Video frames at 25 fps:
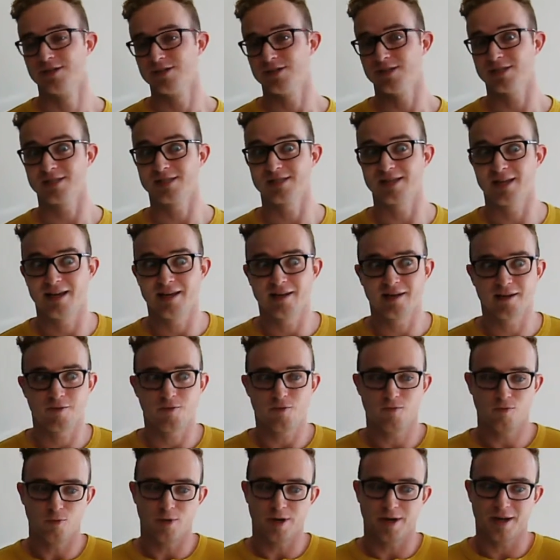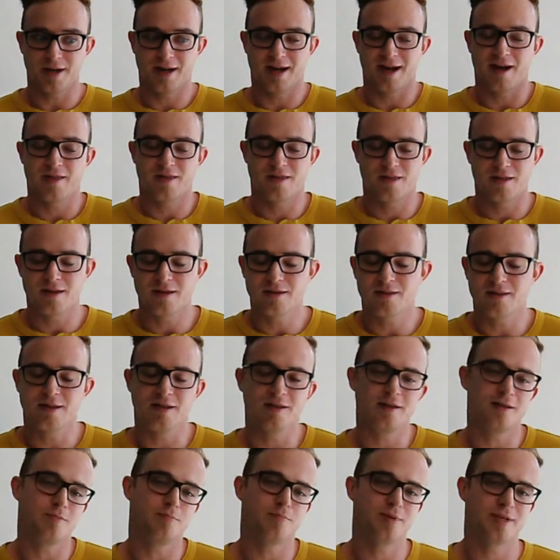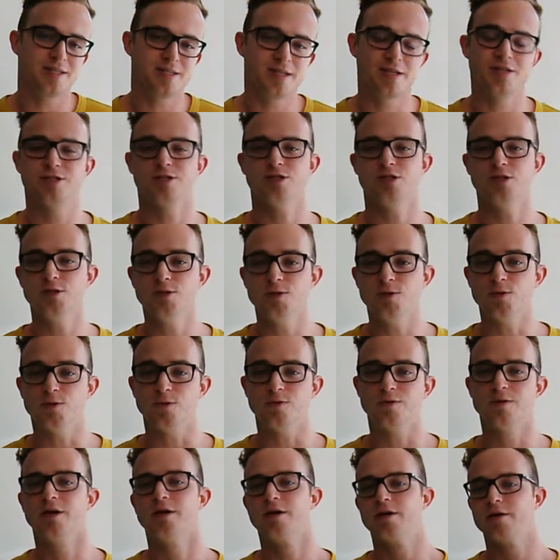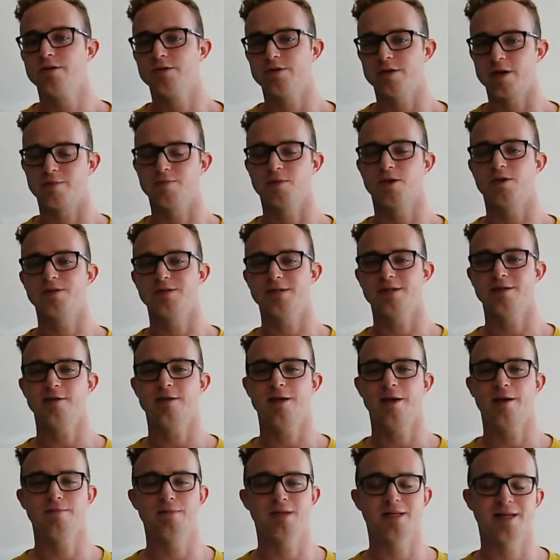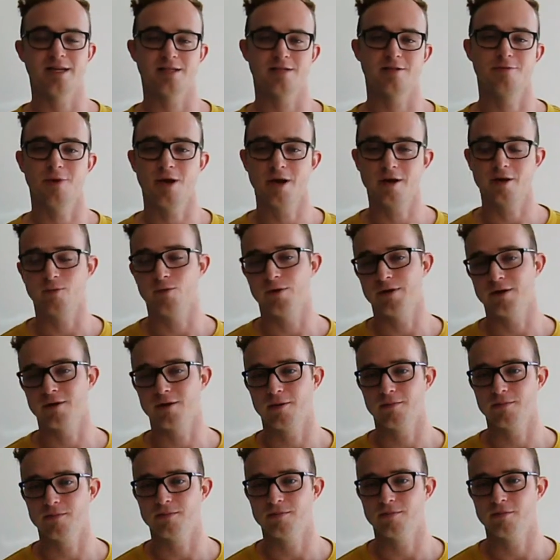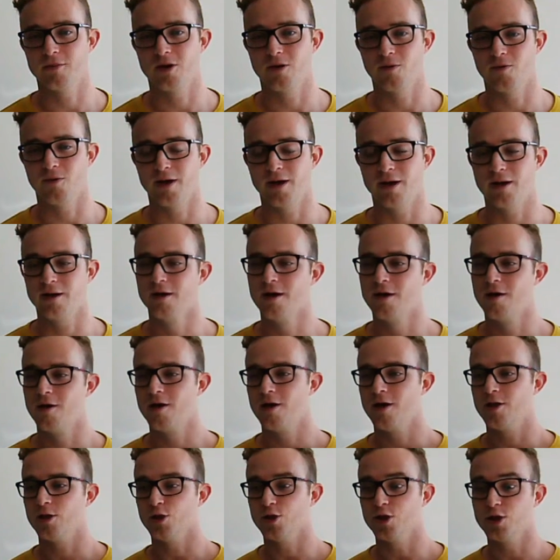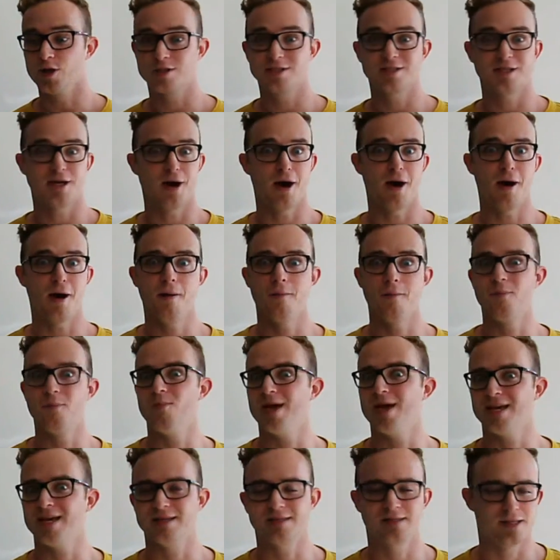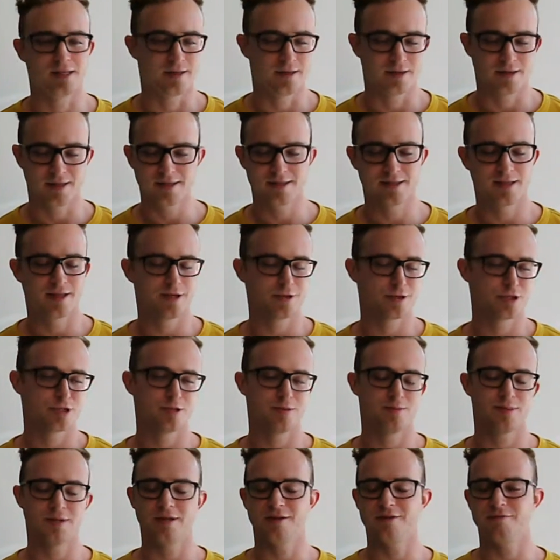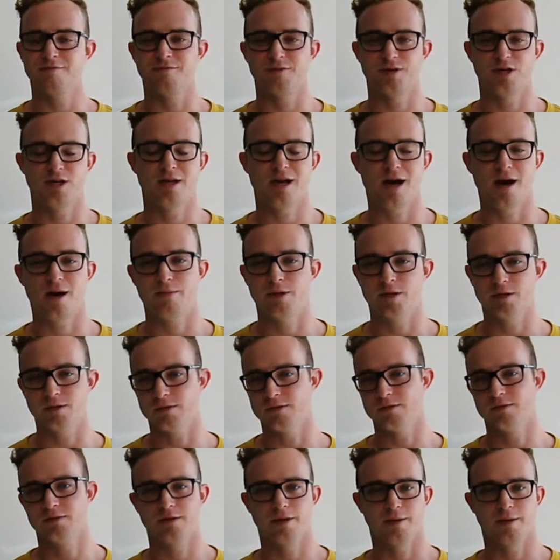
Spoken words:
Just like what I think the PlayStation 2 Dragon Ball Z game, the last American one to come our way, looked amazing. This thing should be phenomenal.